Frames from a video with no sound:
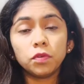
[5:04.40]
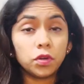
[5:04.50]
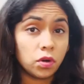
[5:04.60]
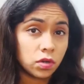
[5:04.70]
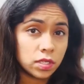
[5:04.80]

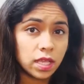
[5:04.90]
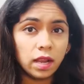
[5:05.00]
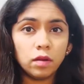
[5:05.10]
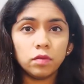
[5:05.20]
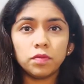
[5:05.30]

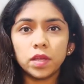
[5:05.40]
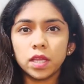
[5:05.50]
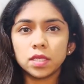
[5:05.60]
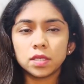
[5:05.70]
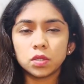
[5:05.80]
yourself
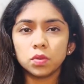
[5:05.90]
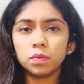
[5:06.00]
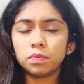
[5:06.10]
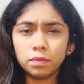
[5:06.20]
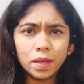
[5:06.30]
is to
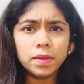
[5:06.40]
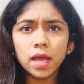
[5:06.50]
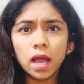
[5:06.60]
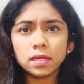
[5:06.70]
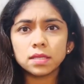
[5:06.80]
maybe
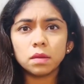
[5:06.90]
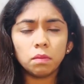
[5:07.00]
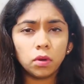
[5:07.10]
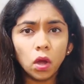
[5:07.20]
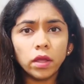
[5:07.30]
ask the
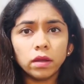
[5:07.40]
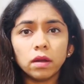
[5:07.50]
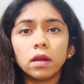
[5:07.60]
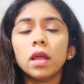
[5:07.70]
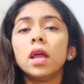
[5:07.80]

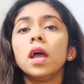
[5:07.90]
employer